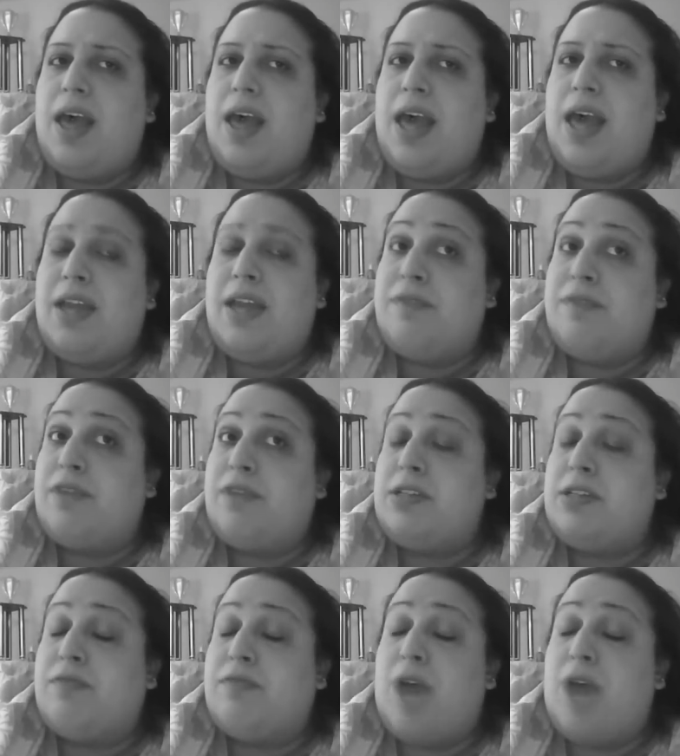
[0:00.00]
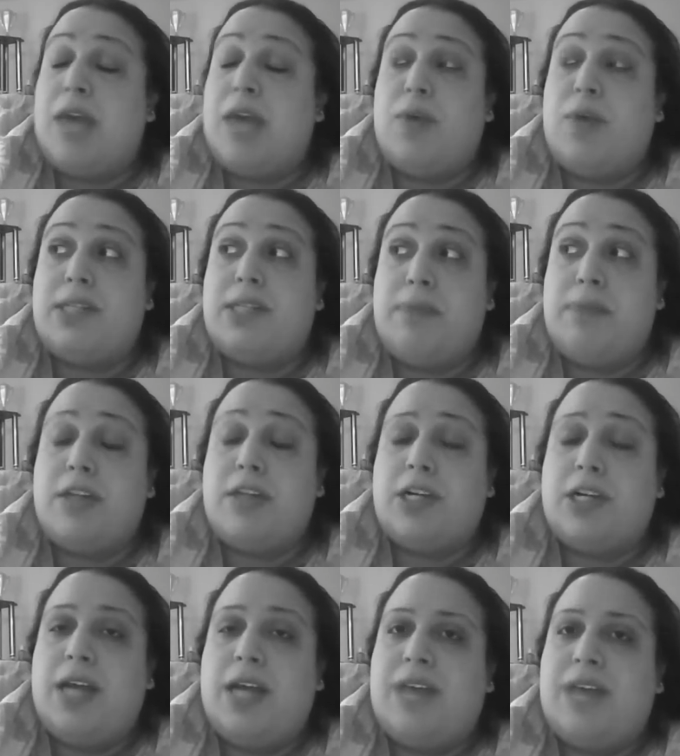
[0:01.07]
in front of Ryan White's
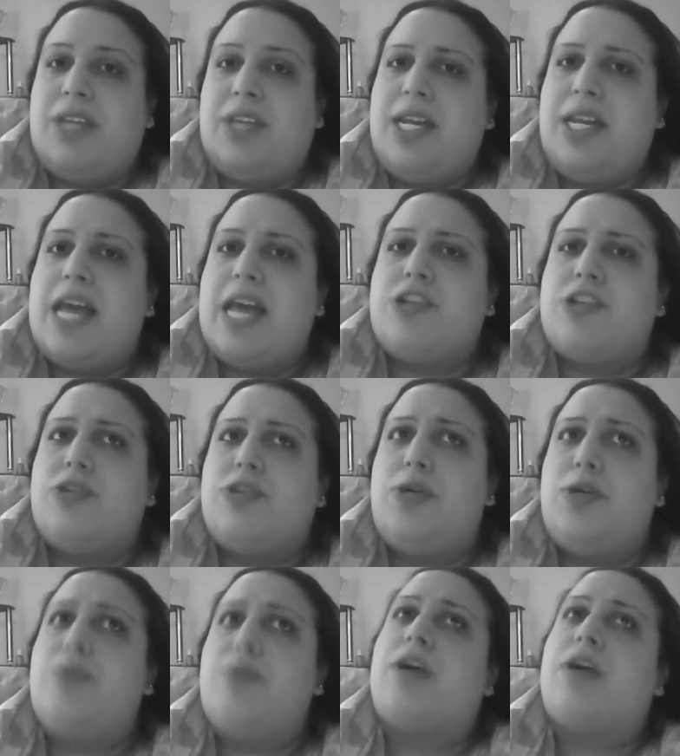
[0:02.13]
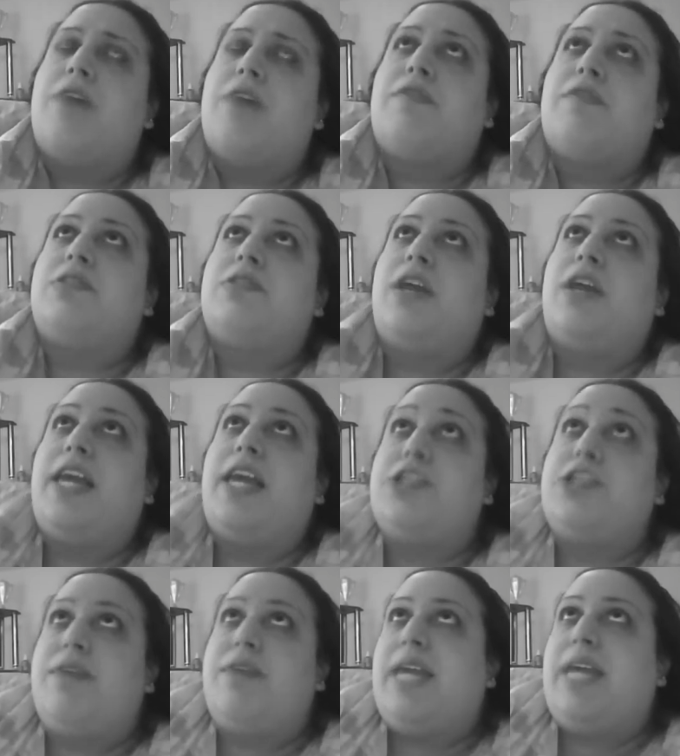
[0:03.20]
mother at the National Youth Conference on
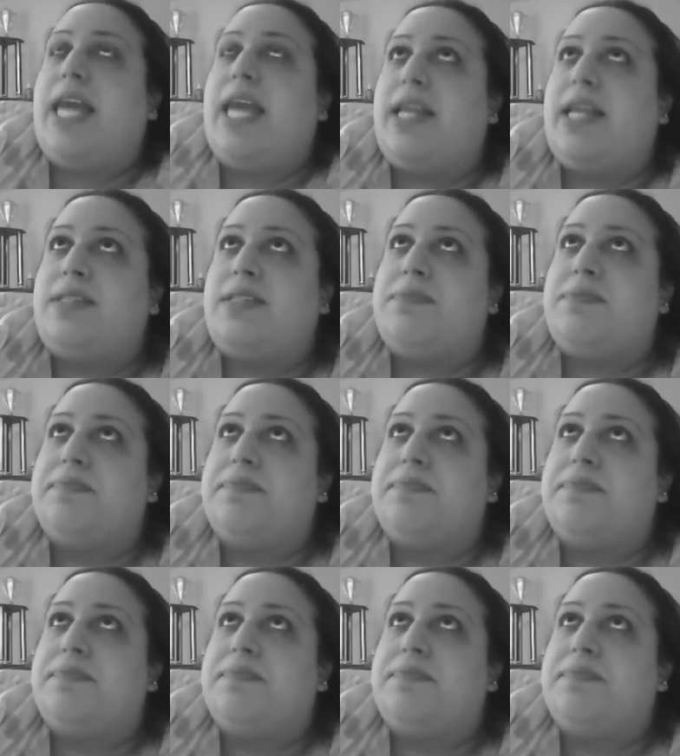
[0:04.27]
HIV and AIDS,